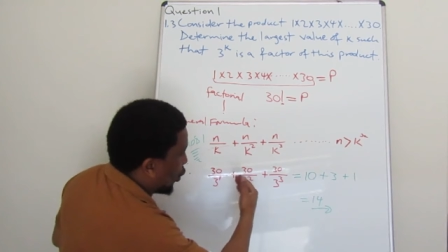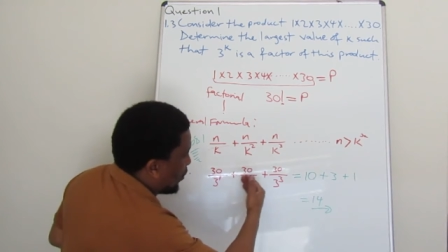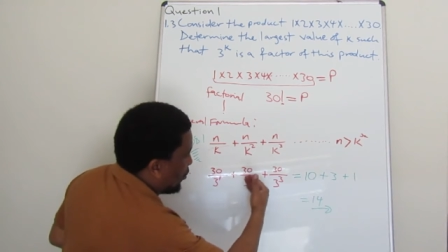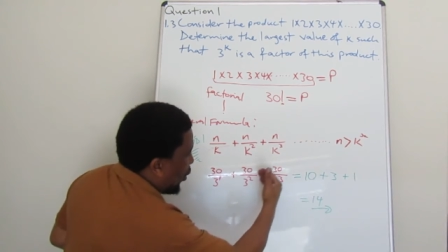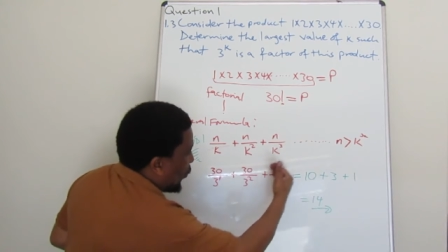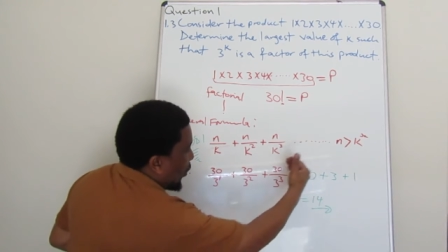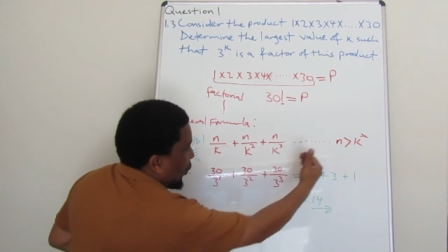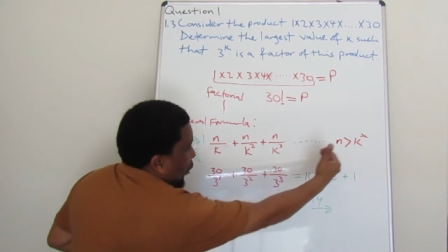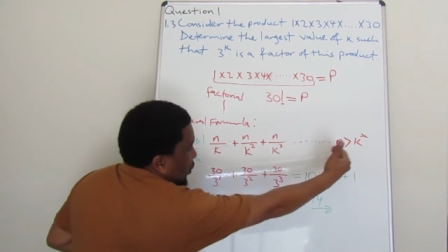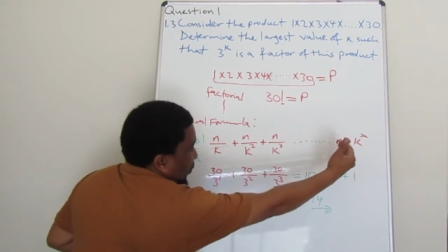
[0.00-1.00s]
will move with
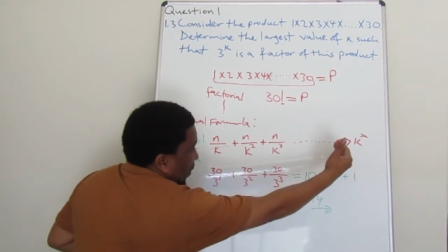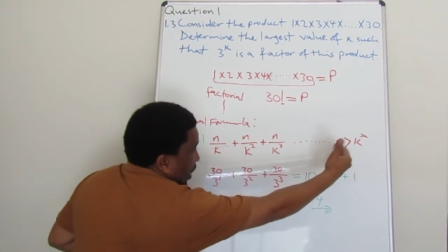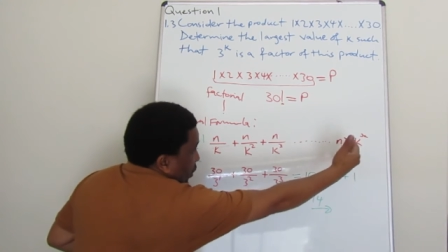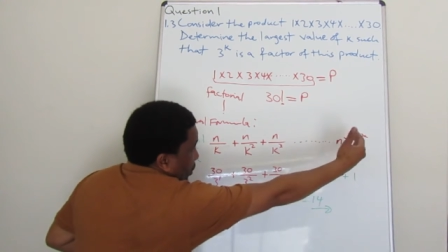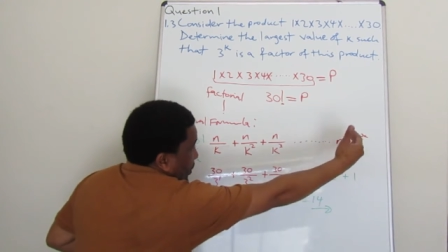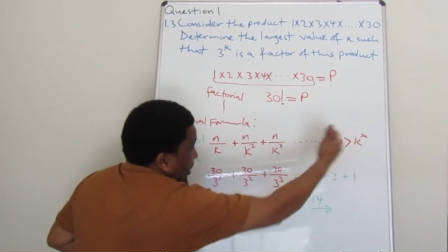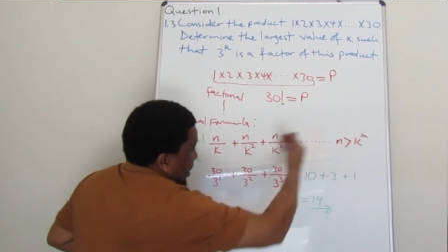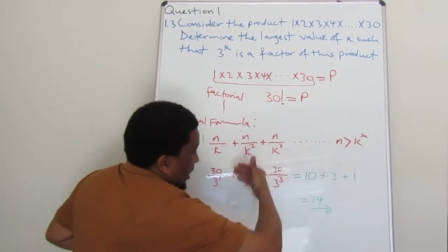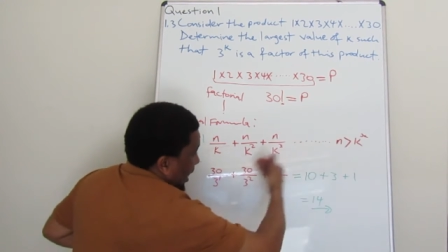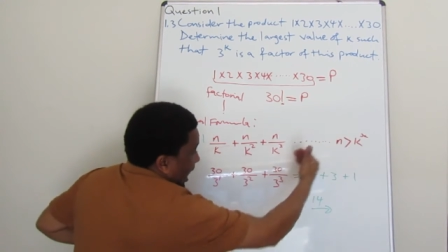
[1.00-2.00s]
those
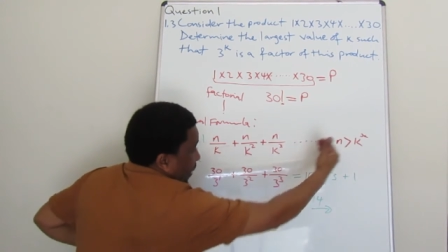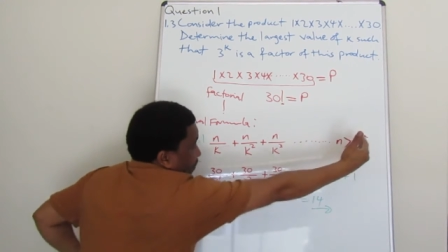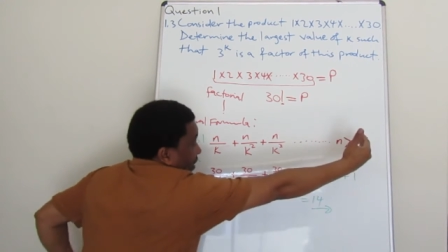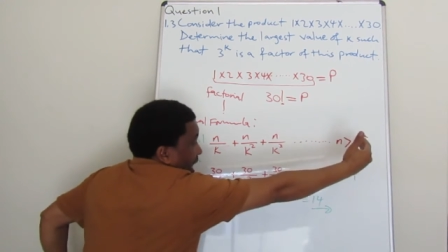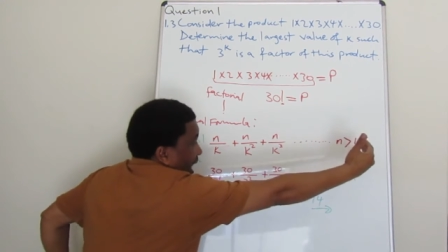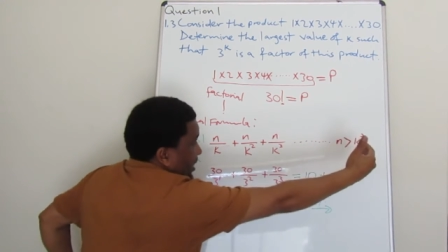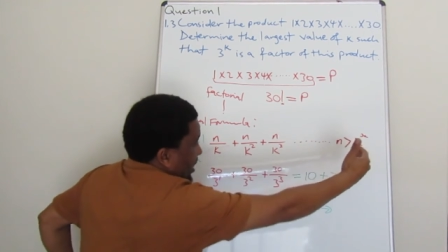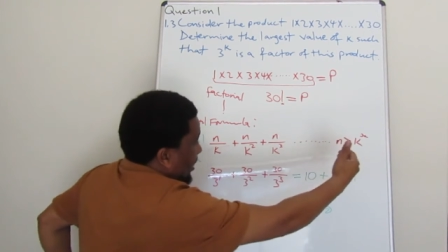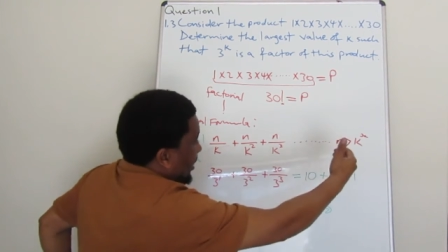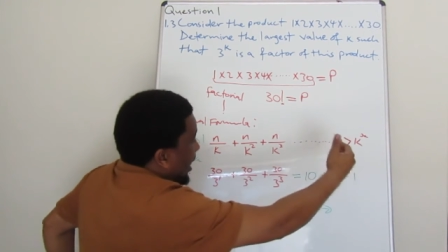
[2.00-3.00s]
values up the
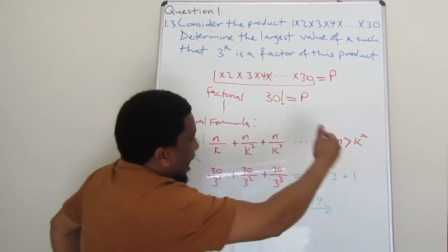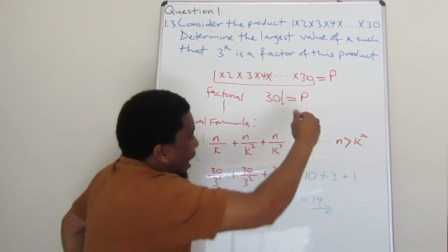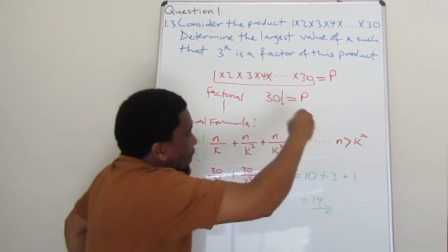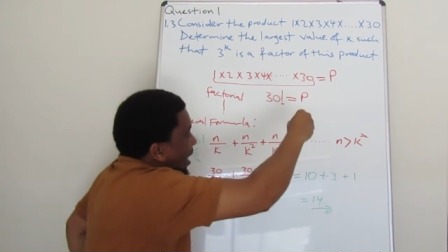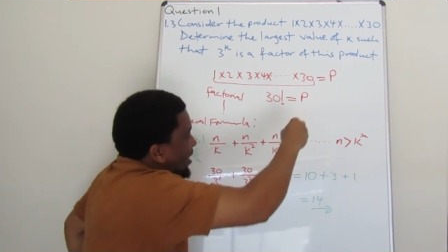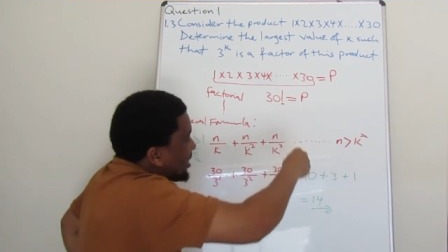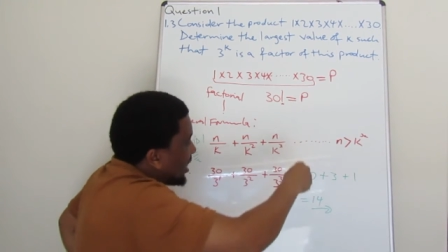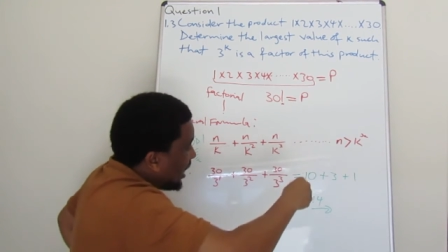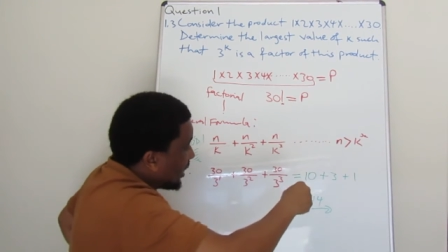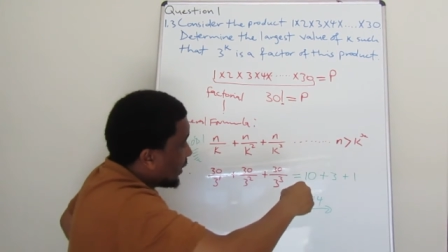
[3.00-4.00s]
ladder up
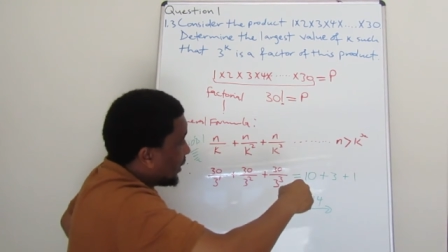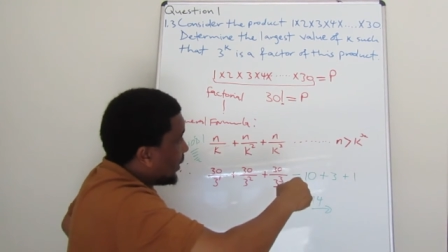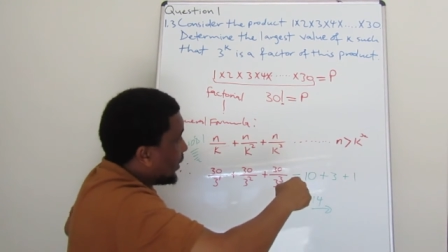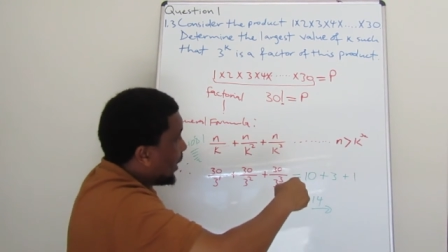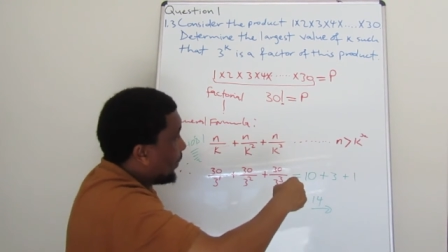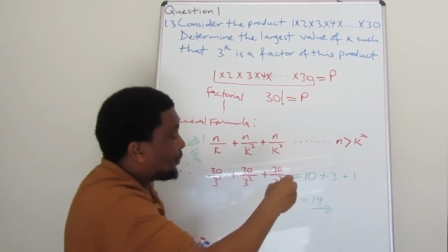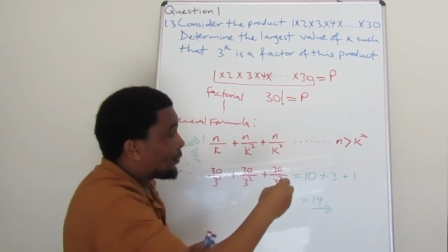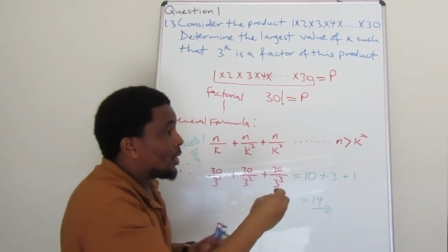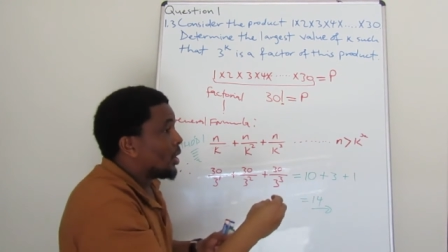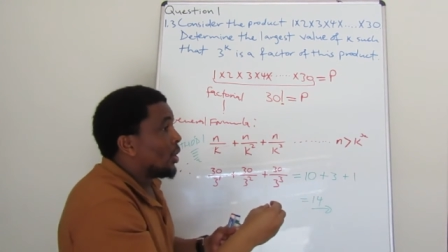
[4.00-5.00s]
until
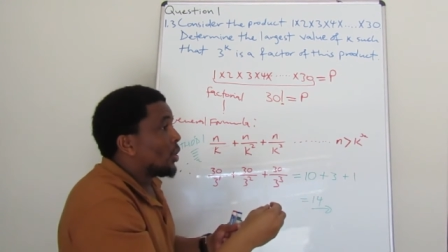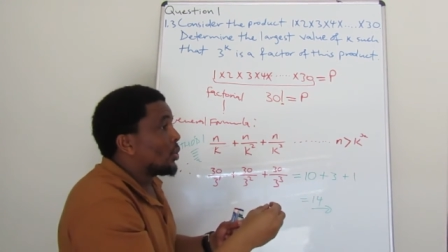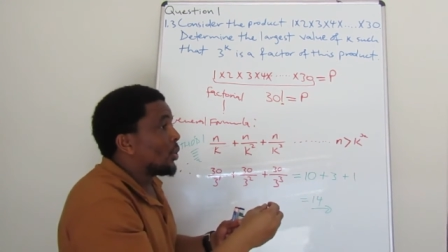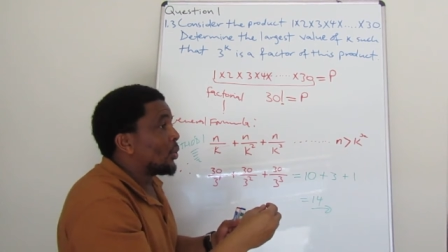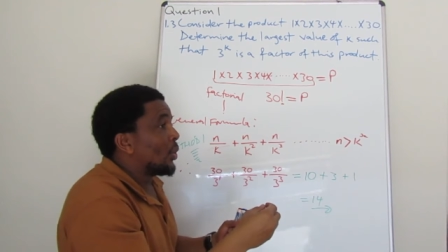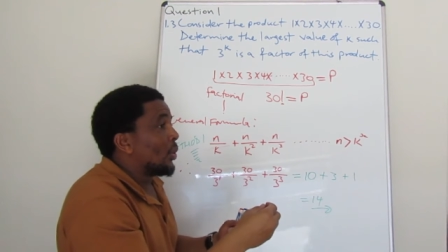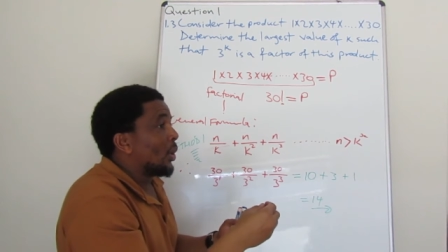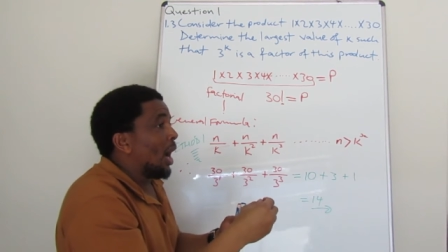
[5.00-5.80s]
you've